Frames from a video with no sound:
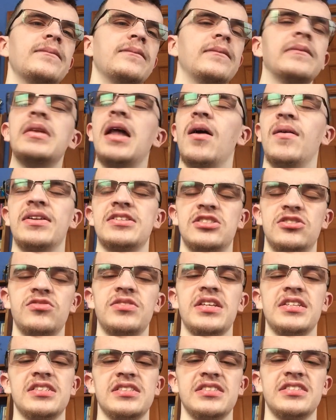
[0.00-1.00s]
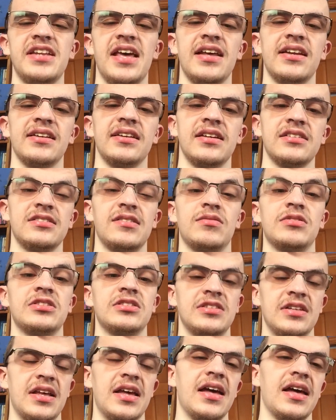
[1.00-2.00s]
No, let's do this instead, because it
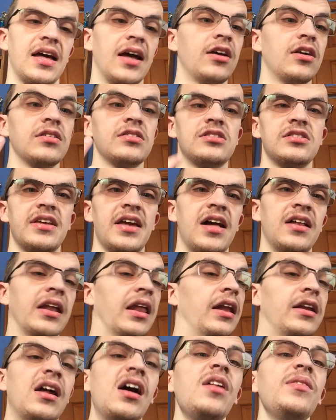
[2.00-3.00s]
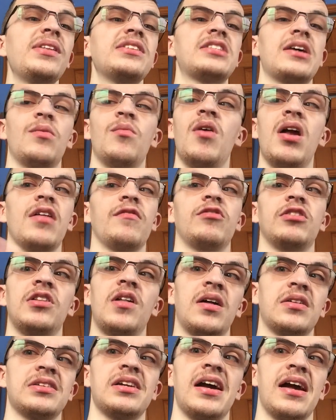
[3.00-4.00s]
was a good sale. A lot of these I wanted for a
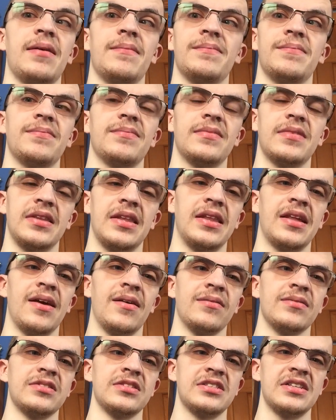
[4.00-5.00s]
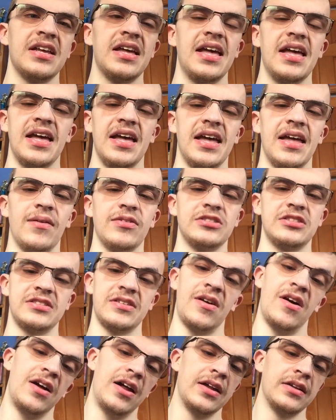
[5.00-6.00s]
long time, and it was
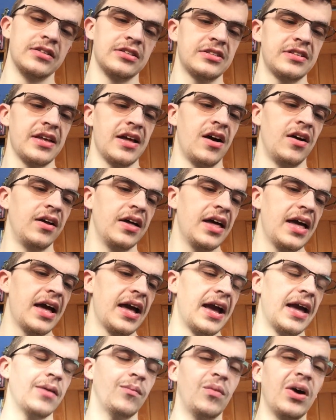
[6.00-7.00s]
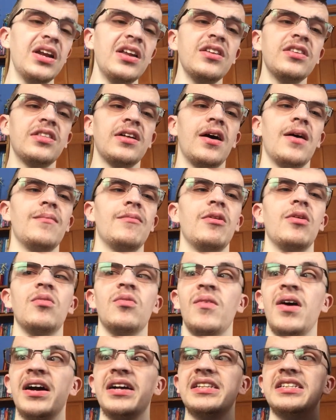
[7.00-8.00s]
on sale. And one of them
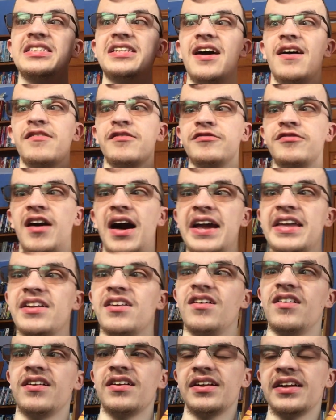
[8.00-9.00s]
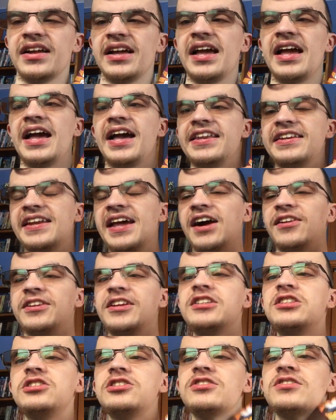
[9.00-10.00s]
was Vinyl. Now,
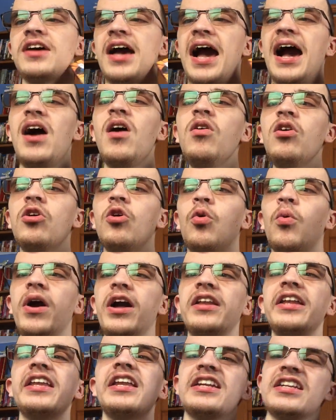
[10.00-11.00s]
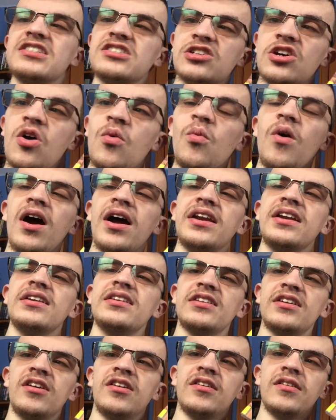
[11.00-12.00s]
this, how quickly did this go
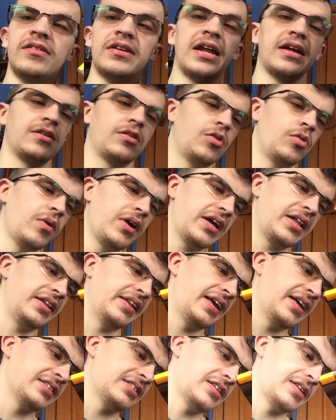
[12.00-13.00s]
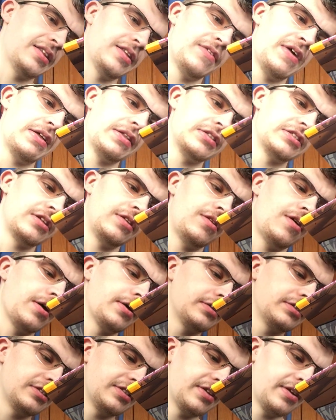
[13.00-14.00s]
on there? Well, not quickly, because they've had it so long,
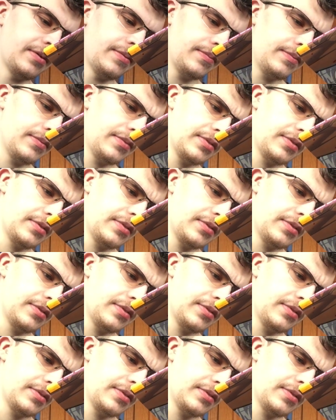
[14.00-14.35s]
let's see.